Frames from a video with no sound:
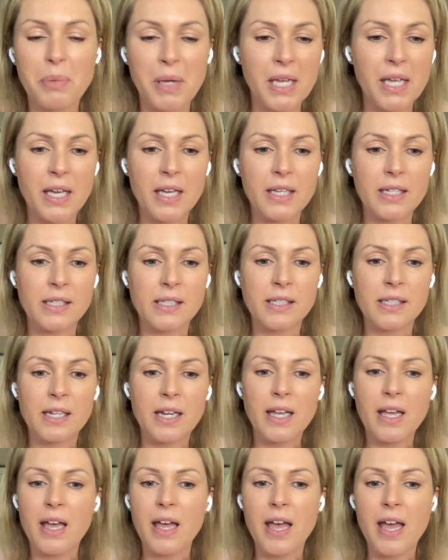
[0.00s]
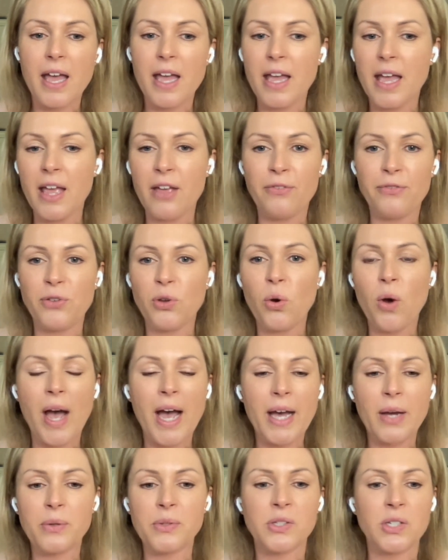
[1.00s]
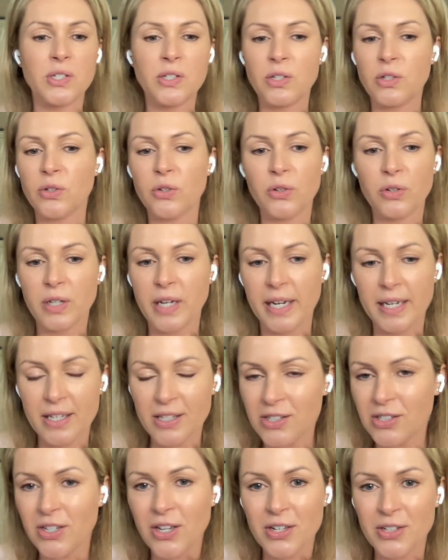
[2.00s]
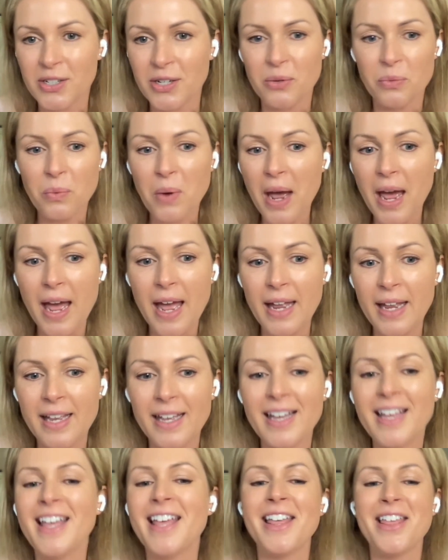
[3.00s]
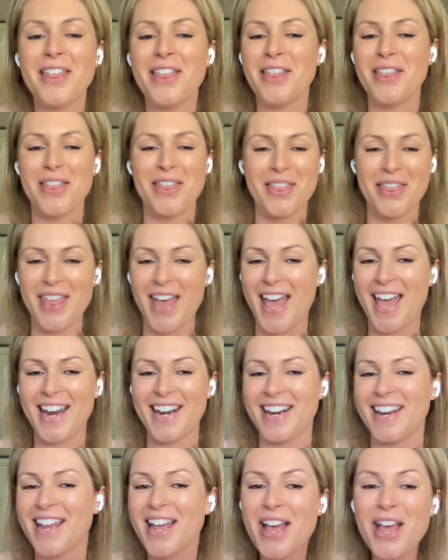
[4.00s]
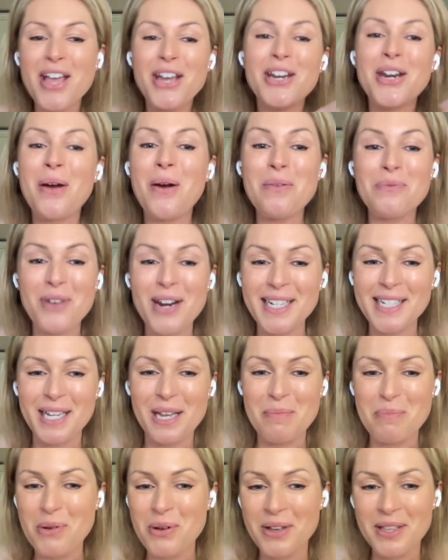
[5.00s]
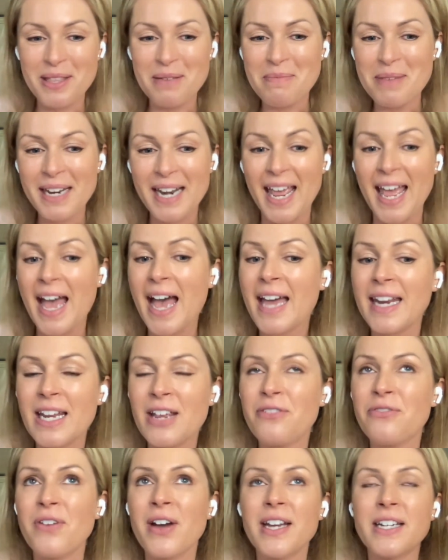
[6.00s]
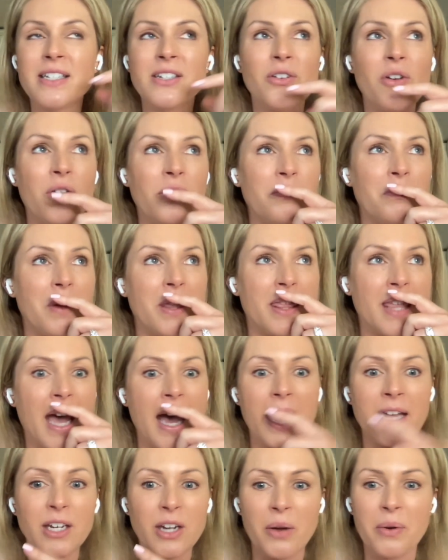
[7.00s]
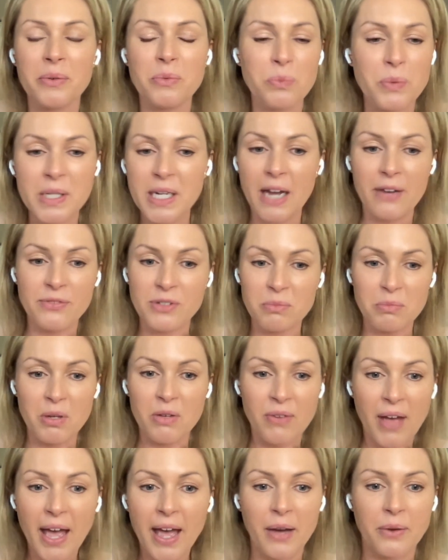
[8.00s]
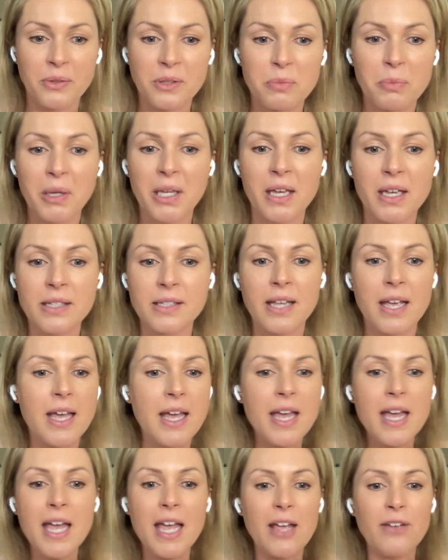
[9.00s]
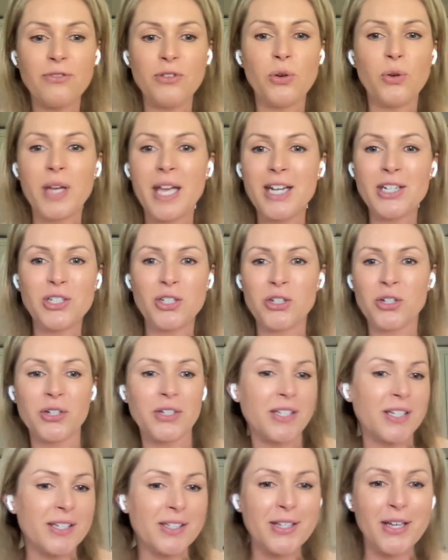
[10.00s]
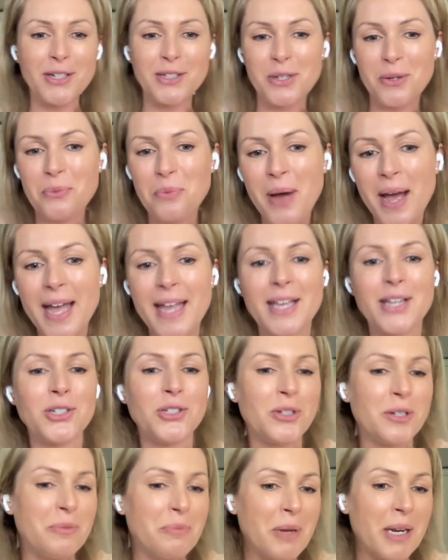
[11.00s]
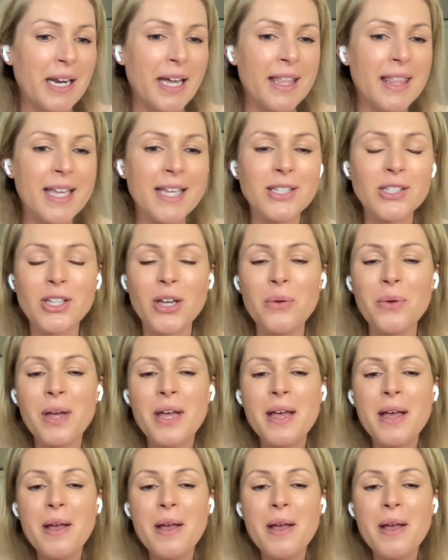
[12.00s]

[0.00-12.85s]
Because if your house doesn't look like a certain way, then, I'm reading a book at the minute, and if I'd gone with that, I would have to move house, because if your kitchen looks a certain way, it shouldn't be like this. So